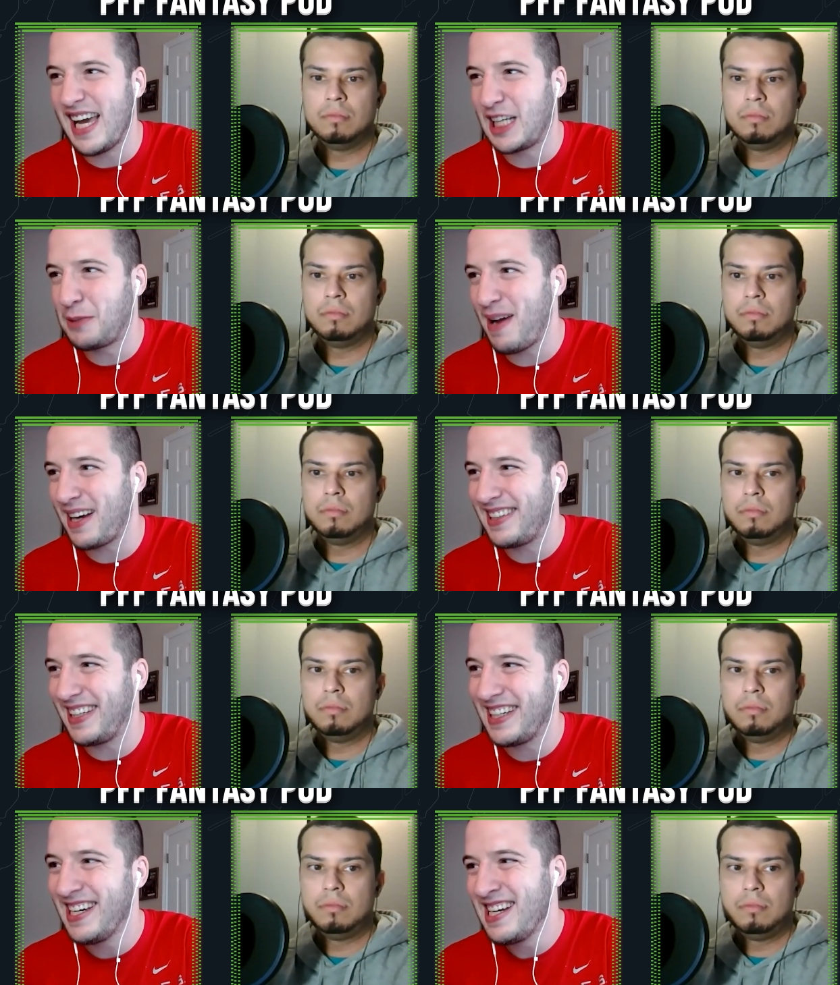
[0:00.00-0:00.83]

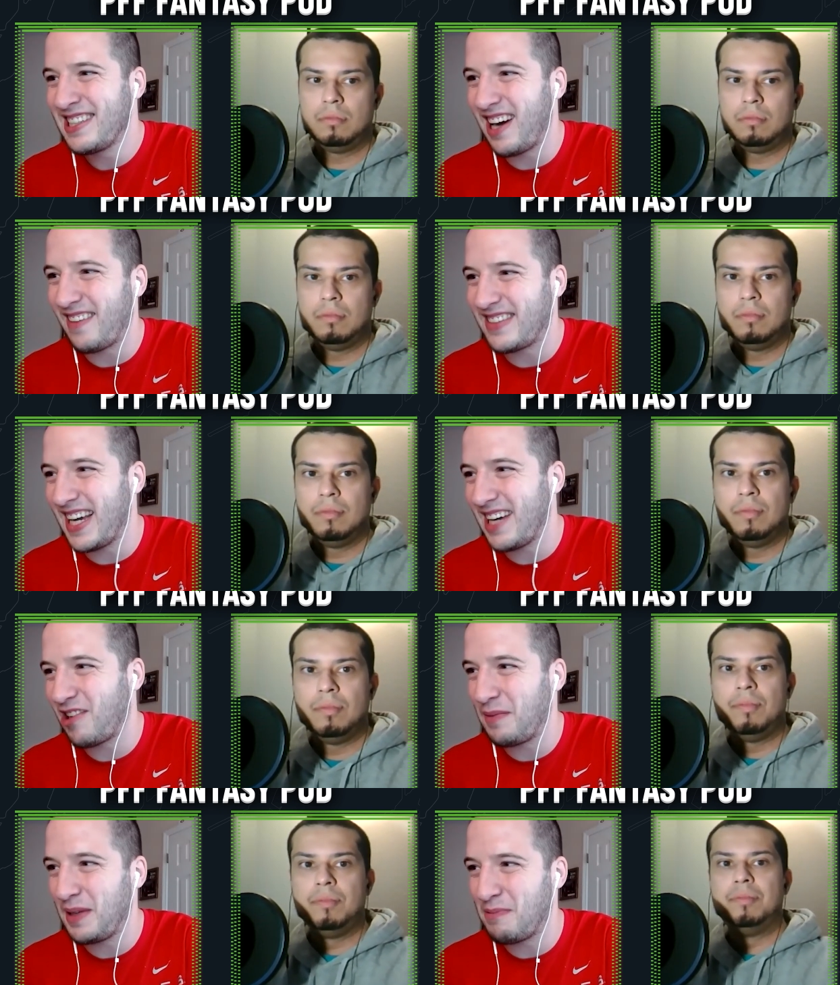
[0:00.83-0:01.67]
Speaker 1: expecting top 10
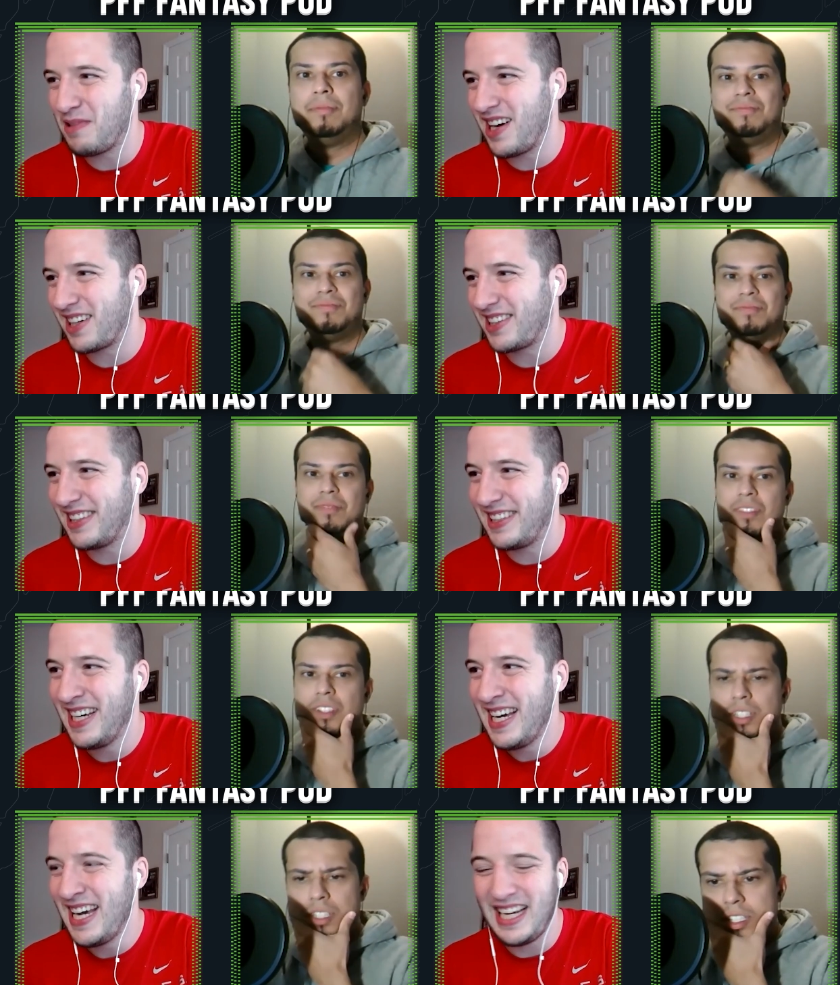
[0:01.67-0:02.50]
rb production
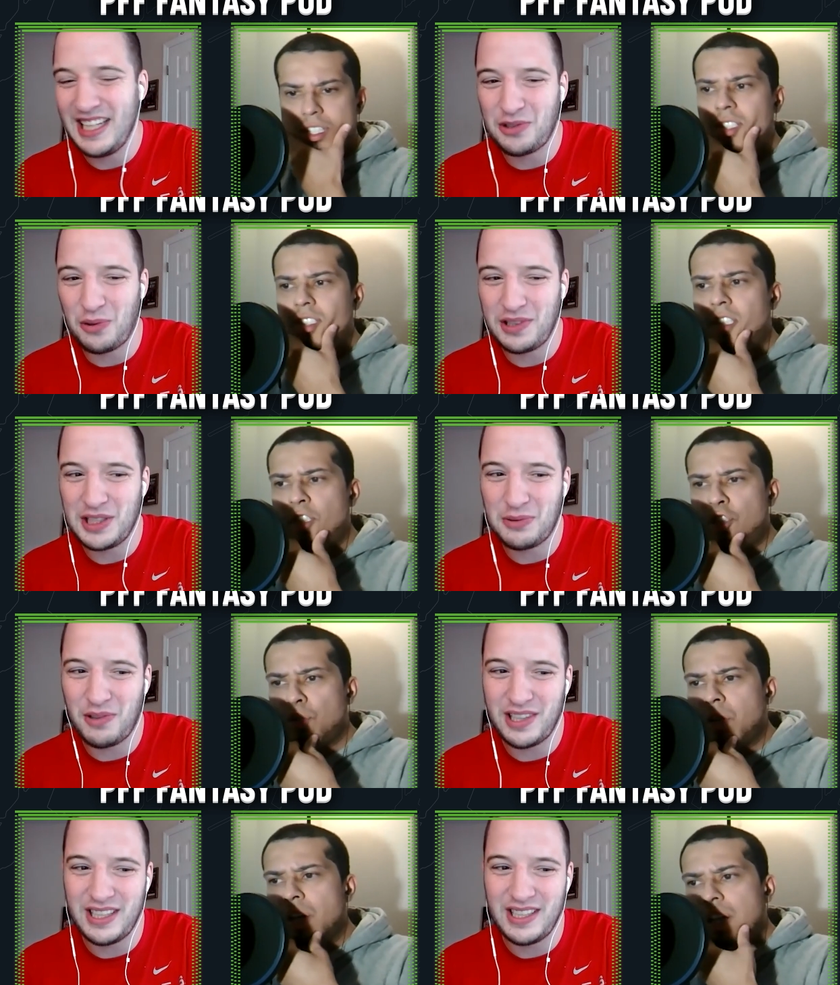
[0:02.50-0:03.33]
and did
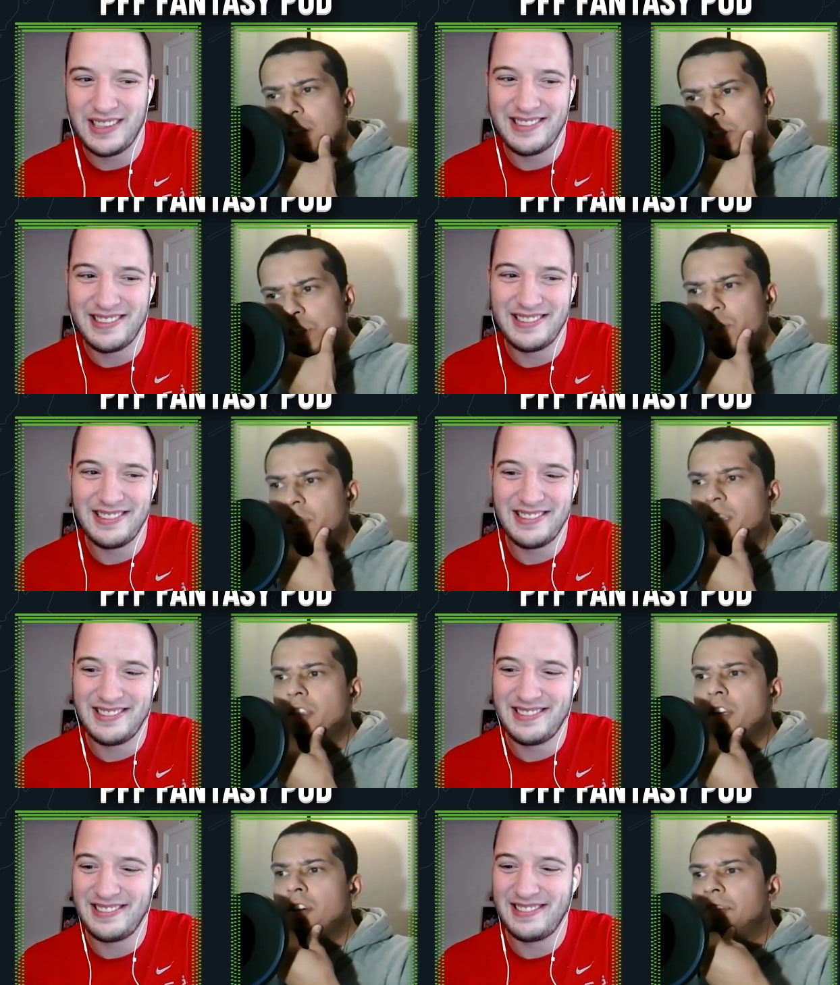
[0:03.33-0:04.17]
you uh
Speaker 2: did you see
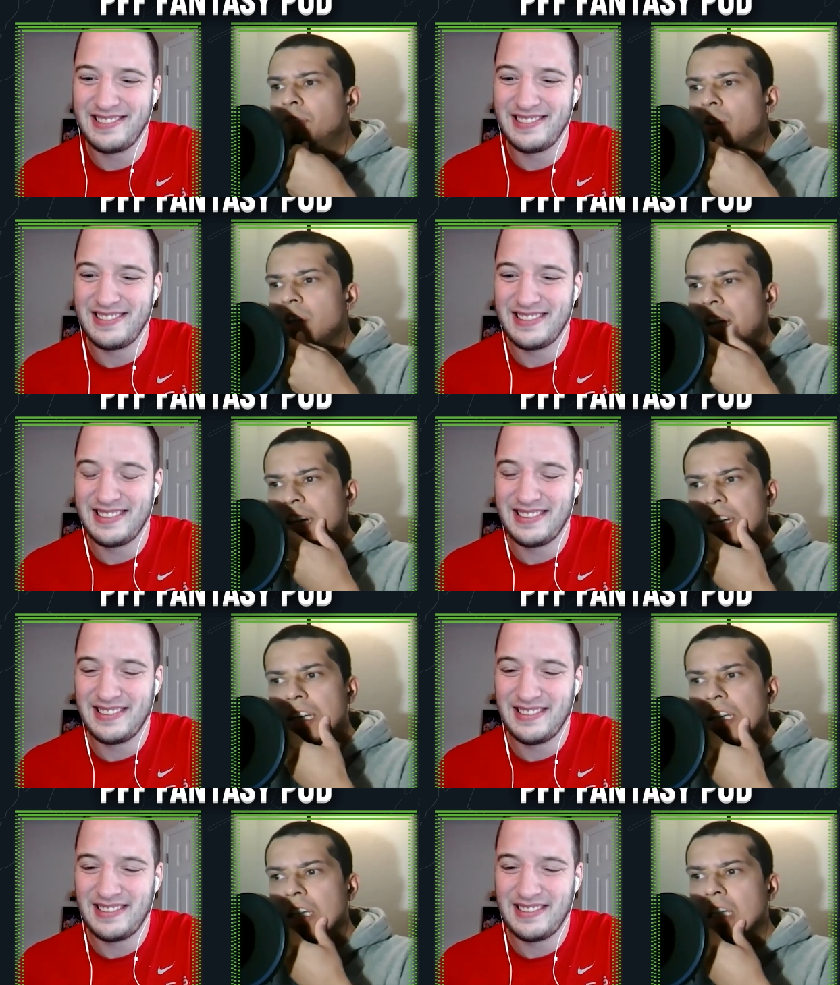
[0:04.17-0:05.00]
leonard Fournette
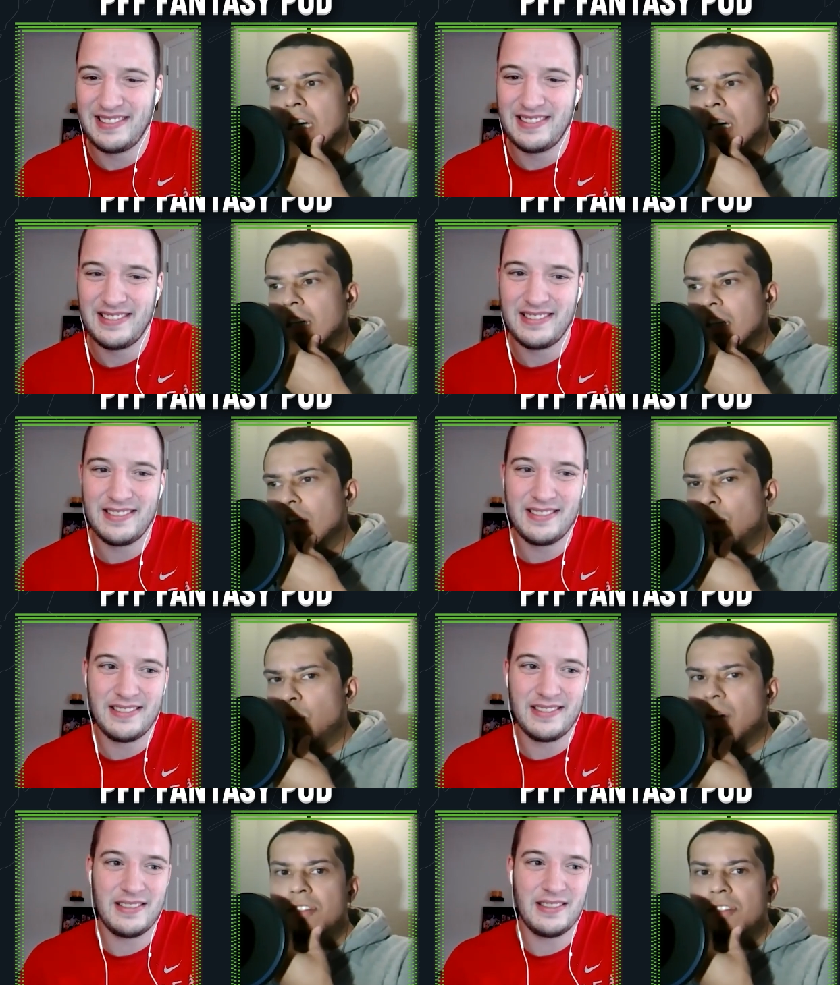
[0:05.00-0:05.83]
uh, got got
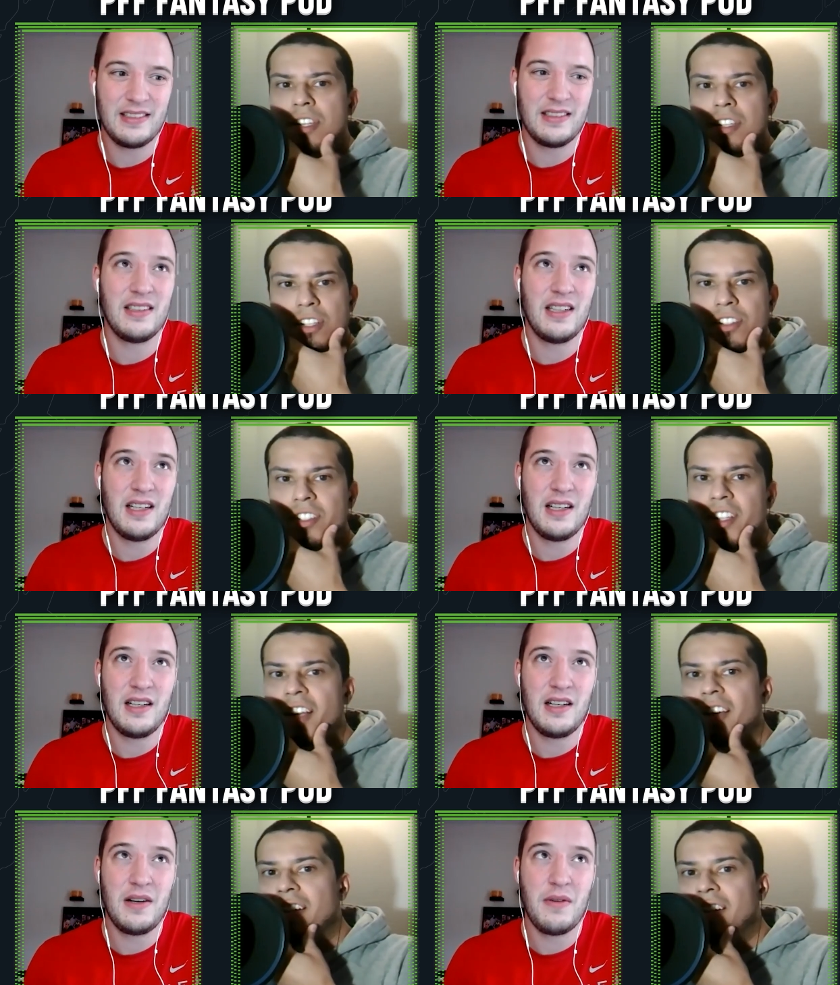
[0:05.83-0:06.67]
waived did you see
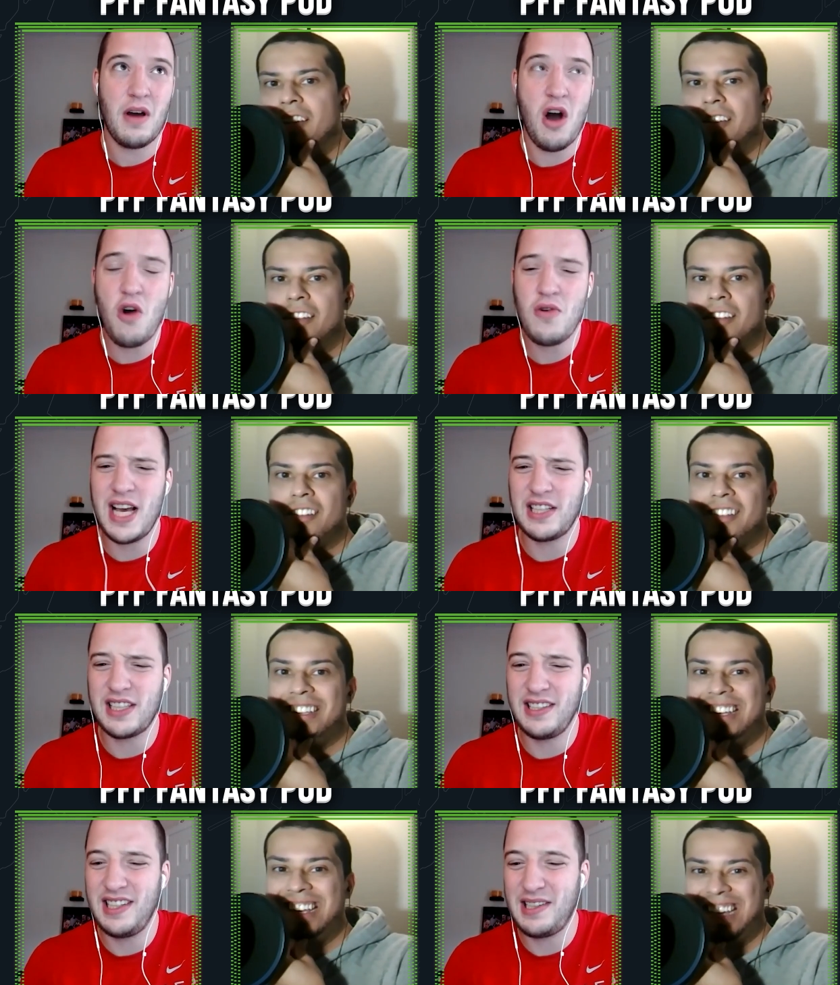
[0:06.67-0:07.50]
that
Speaker 1: Oh
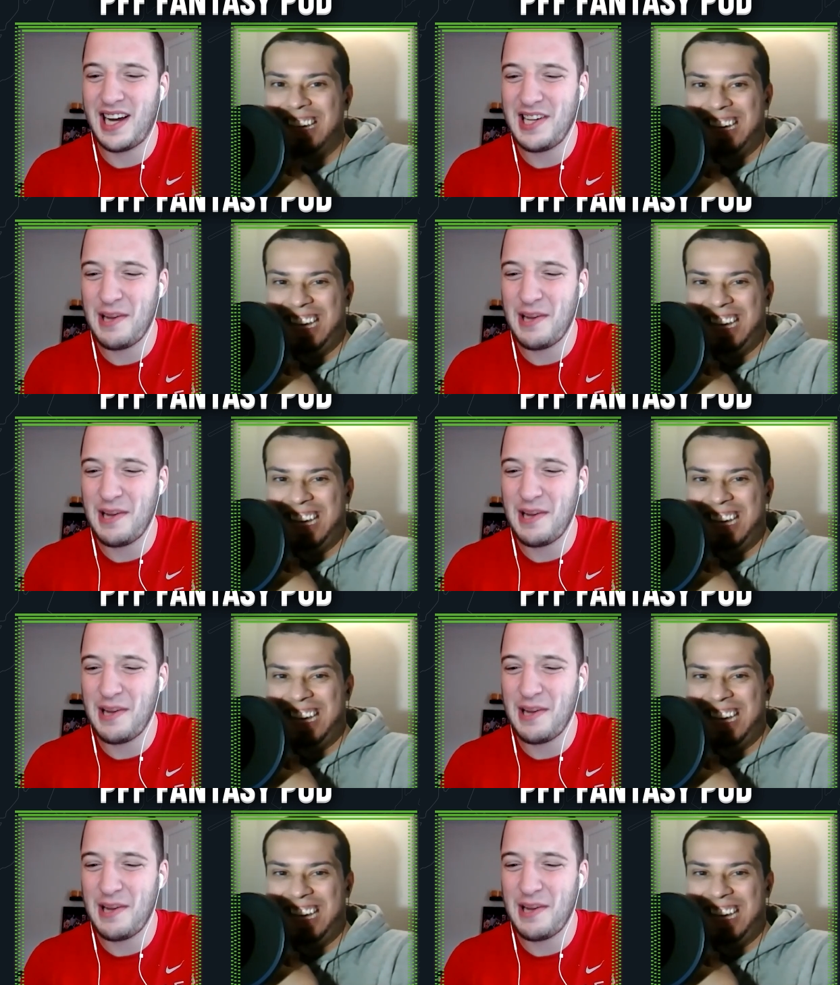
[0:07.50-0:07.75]
yes, I did. I